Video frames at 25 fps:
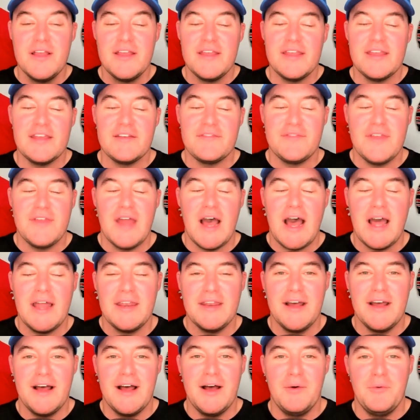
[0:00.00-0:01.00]
If not,
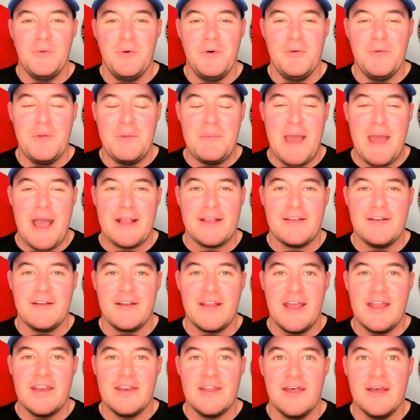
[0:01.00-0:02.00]
uh, we'll be back here
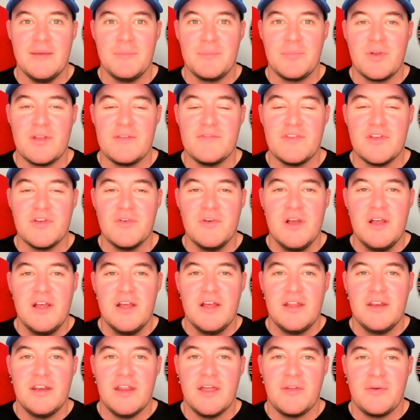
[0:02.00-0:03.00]
again to preview
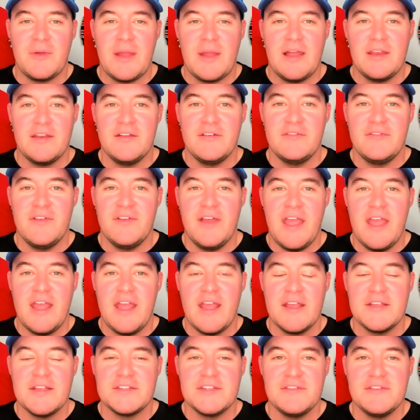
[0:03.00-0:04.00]
another round of
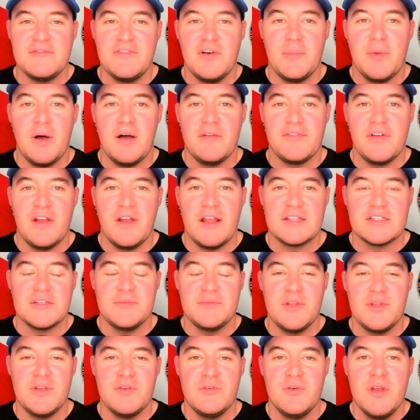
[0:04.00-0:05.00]
A A C football for S M
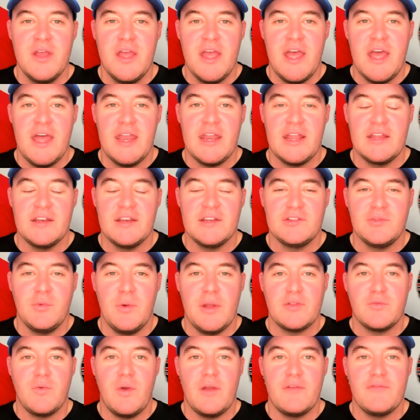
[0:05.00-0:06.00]
U heading into
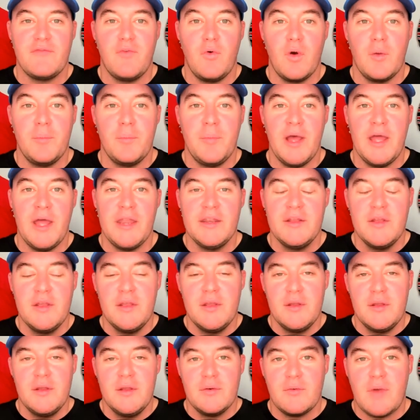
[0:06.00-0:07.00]
twenty twenty-four. But
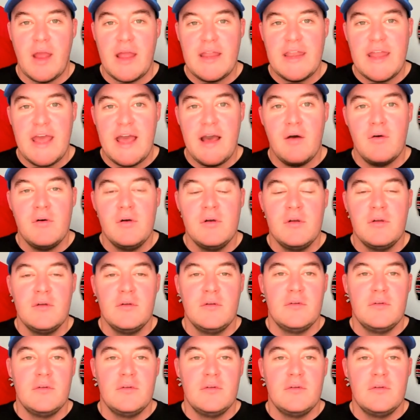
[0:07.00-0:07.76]
right now,